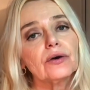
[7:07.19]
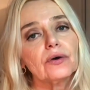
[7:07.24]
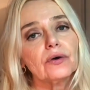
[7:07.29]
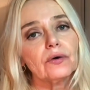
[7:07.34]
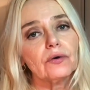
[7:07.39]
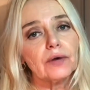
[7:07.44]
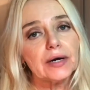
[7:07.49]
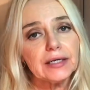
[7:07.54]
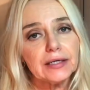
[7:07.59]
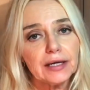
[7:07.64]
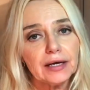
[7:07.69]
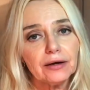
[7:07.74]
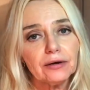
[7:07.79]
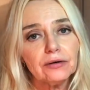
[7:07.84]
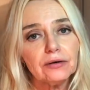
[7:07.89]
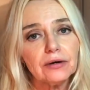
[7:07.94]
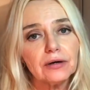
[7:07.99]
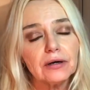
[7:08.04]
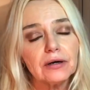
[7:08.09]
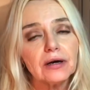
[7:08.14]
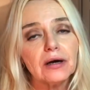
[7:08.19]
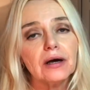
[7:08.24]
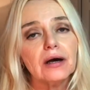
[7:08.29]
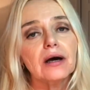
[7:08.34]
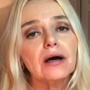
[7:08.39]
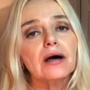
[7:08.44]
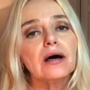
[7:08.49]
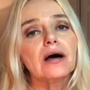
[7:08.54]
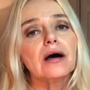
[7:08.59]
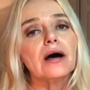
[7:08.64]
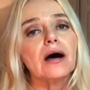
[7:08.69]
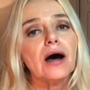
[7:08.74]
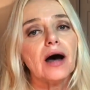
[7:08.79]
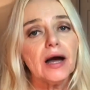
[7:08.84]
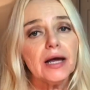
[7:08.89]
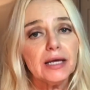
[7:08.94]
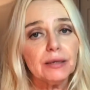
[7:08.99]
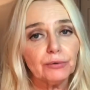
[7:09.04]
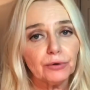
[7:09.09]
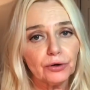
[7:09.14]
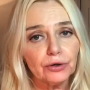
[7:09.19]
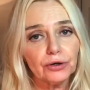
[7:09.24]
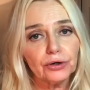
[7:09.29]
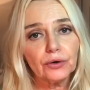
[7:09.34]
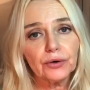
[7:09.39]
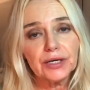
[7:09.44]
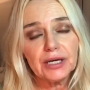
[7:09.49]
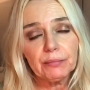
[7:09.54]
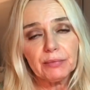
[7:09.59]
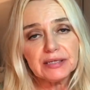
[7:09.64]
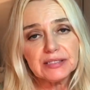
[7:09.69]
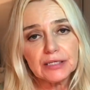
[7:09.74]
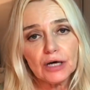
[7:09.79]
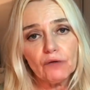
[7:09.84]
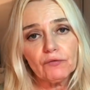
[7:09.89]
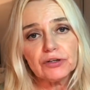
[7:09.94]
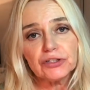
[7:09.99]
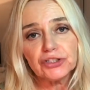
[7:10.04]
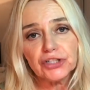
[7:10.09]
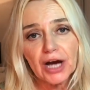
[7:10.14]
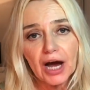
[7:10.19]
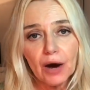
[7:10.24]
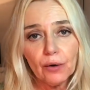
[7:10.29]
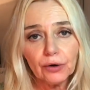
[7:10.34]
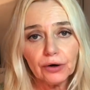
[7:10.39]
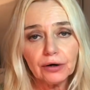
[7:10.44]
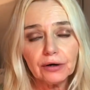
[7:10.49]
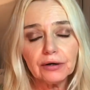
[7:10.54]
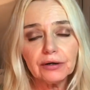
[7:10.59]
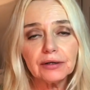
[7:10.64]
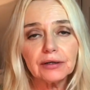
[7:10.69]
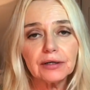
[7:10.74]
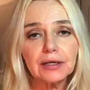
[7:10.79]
Right now, I am gonna go get myself a shower